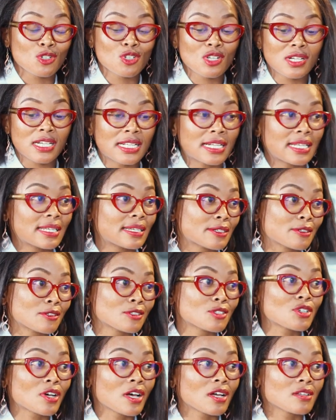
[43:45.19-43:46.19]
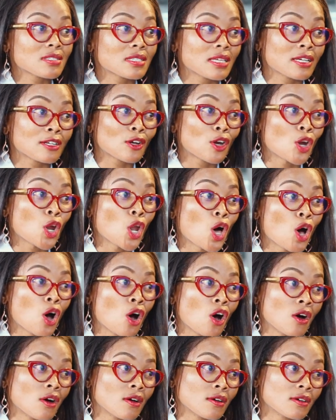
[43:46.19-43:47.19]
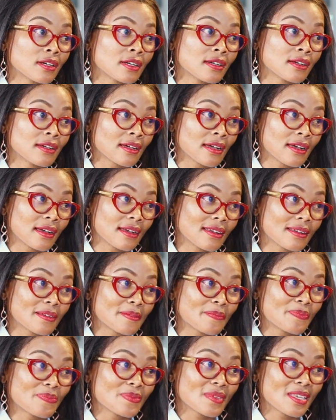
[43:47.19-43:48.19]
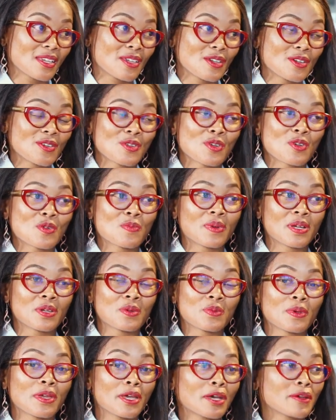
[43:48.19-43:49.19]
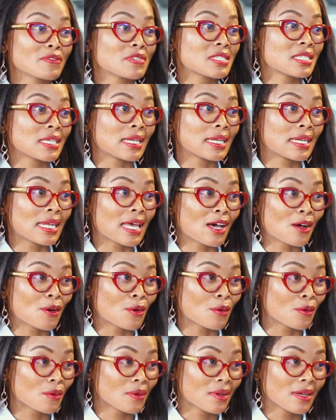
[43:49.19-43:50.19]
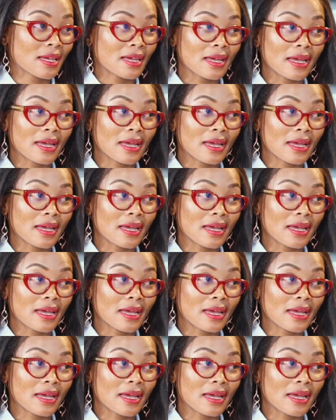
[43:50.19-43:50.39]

usually clinical trials take longer, mm. you know, but we have seen now.